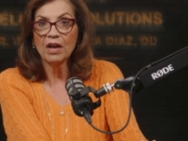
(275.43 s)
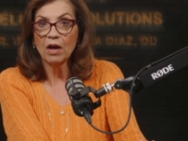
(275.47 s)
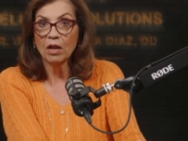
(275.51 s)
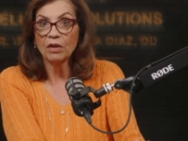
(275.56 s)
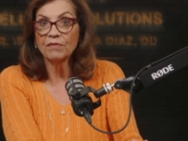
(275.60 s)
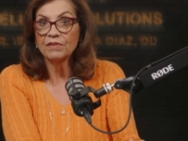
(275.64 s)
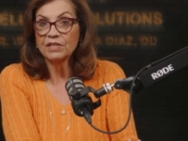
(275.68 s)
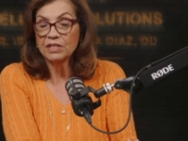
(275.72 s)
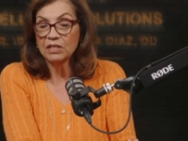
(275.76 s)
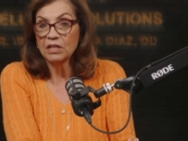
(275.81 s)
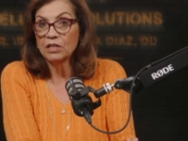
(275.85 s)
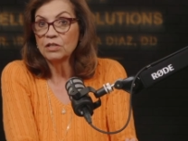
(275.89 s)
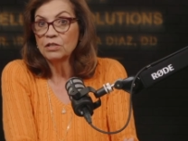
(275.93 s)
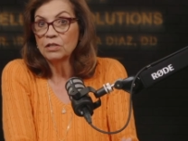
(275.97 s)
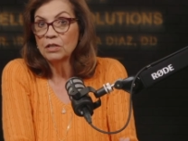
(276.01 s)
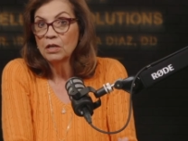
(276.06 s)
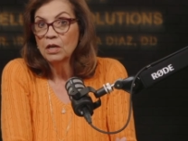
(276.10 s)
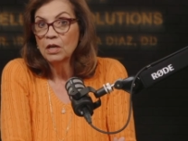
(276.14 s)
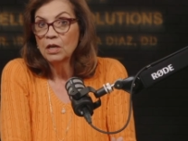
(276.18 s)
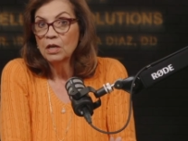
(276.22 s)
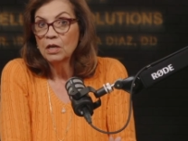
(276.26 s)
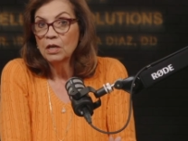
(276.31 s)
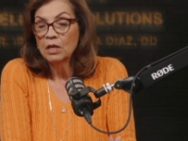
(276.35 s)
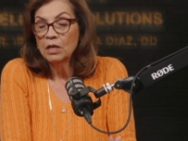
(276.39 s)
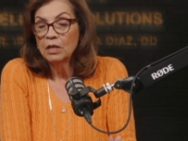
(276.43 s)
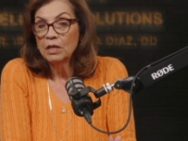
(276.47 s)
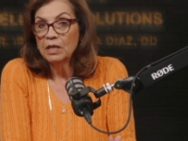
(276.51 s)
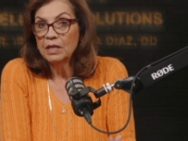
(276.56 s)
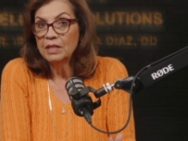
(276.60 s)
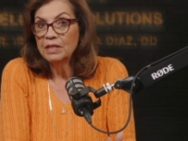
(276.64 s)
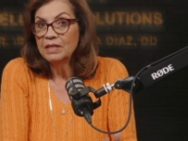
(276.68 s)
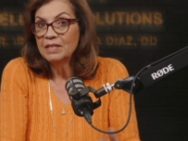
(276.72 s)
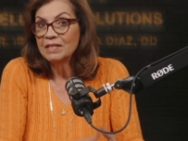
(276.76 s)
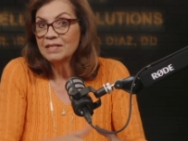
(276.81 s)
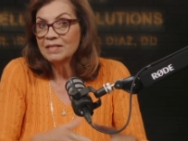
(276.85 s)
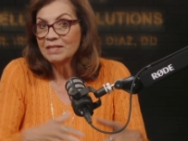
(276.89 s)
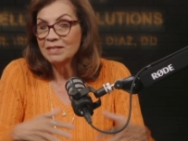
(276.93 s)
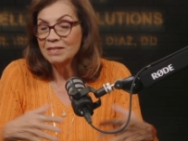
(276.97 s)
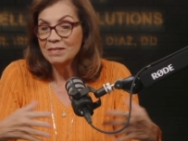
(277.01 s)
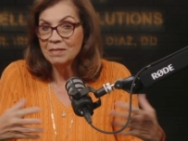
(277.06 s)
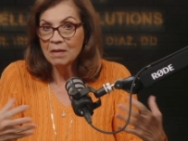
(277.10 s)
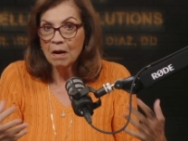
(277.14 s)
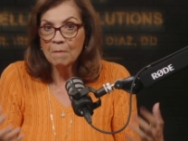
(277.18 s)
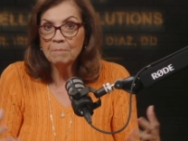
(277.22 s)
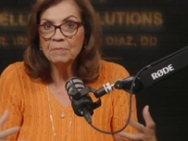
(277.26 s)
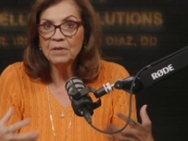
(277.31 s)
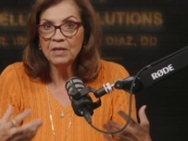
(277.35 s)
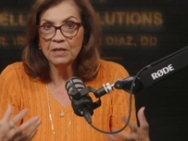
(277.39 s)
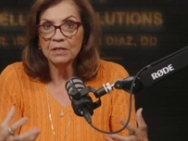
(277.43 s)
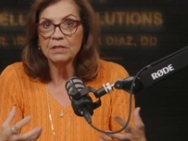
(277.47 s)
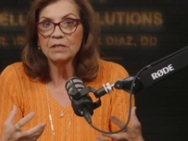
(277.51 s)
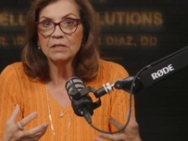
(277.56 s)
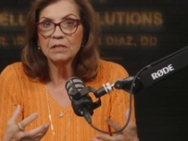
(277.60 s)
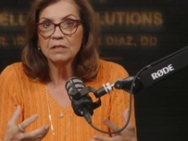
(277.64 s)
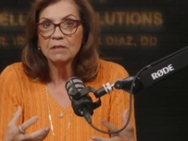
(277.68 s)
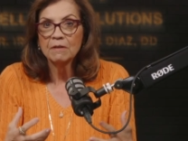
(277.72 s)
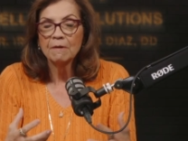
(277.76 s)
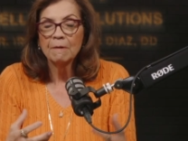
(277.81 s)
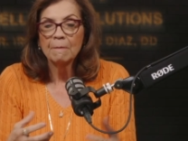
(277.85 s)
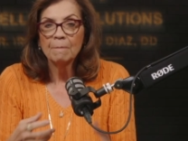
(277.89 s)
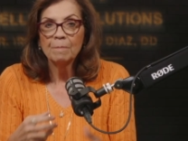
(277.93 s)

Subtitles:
all of a sudden in this numbness,